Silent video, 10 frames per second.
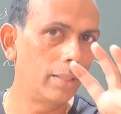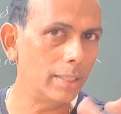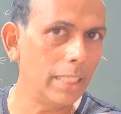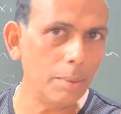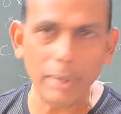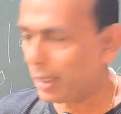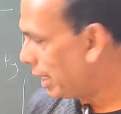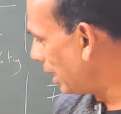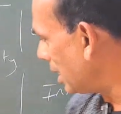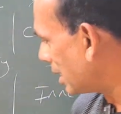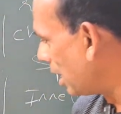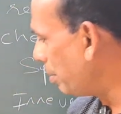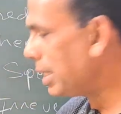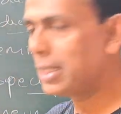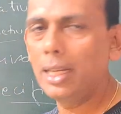Does it mean that this
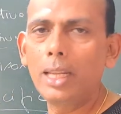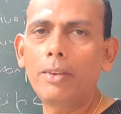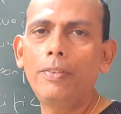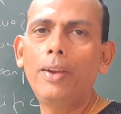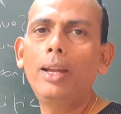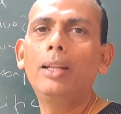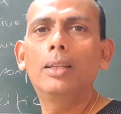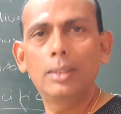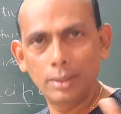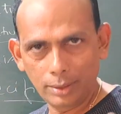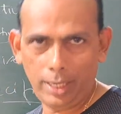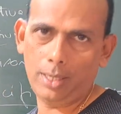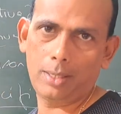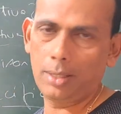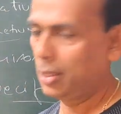can be easily liquefied?
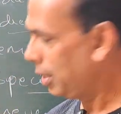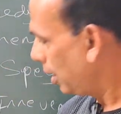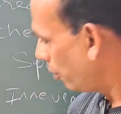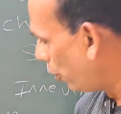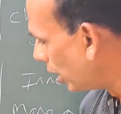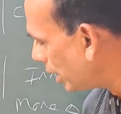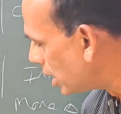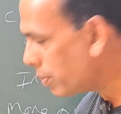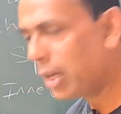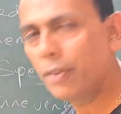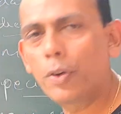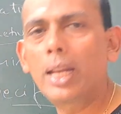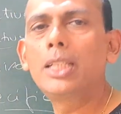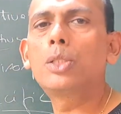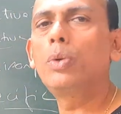Yes. For this one,
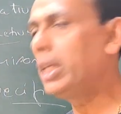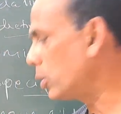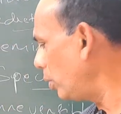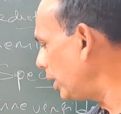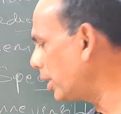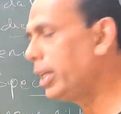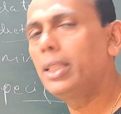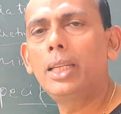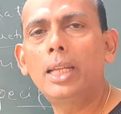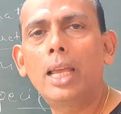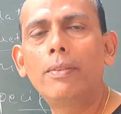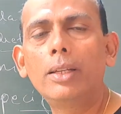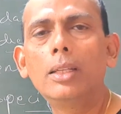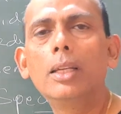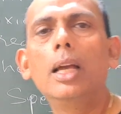for H2, it is only 33 Kelvin.